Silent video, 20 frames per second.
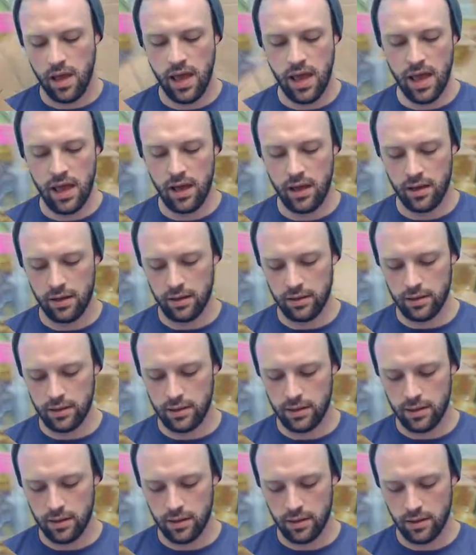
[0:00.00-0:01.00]
And
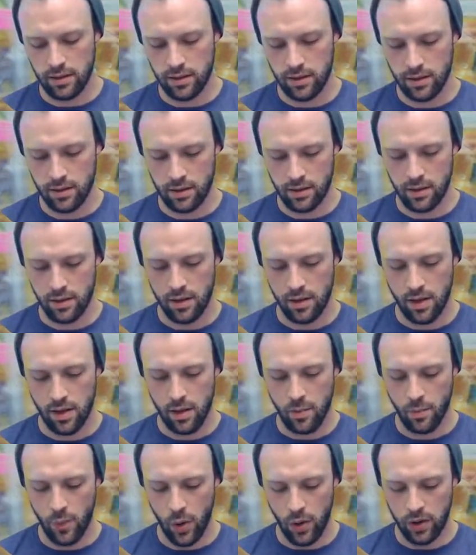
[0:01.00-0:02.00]

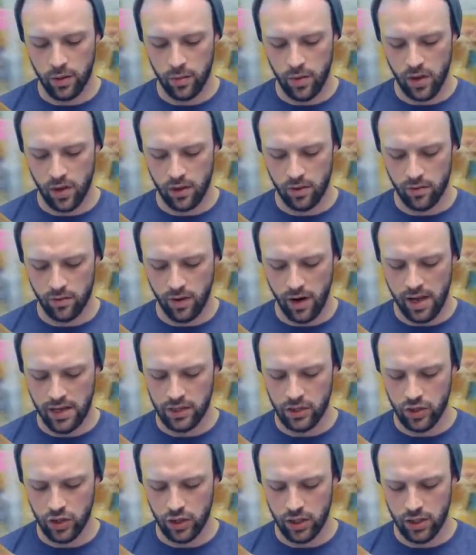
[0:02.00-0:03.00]
Pokemon
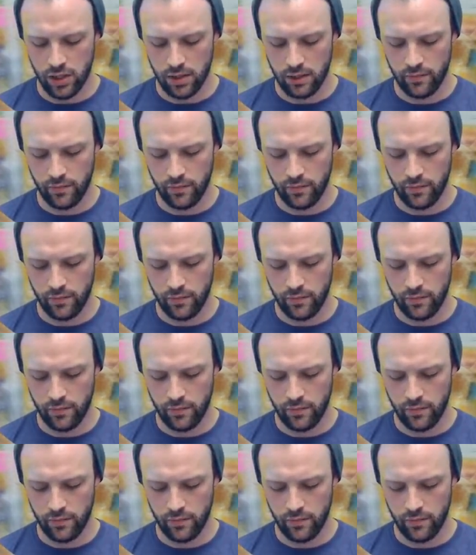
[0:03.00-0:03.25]
Ranger.